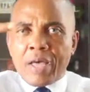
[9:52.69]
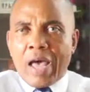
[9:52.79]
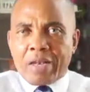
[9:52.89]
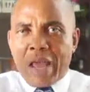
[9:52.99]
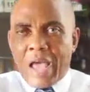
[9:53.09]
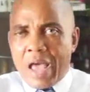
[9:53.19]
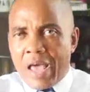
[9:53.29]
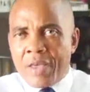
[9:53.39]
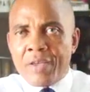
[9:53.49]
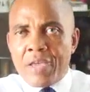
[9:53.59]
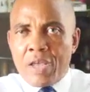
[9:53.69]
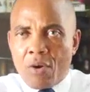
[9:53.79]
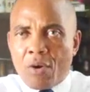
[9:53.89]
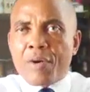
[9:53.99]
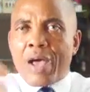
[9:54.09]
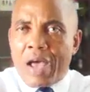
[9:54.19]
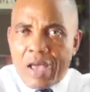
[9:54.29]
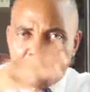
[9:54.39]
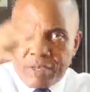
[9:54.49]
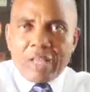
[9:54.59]
and
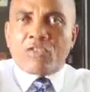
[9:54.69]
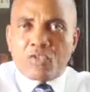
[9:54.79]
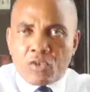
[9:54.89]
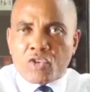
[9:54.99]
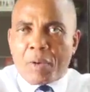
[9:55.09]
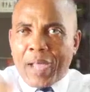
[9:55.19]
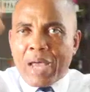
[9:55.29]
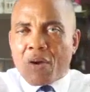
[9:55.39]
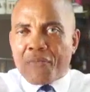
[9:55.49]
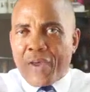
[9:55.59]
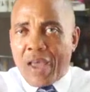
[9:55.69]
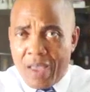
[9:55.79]
get to some kind of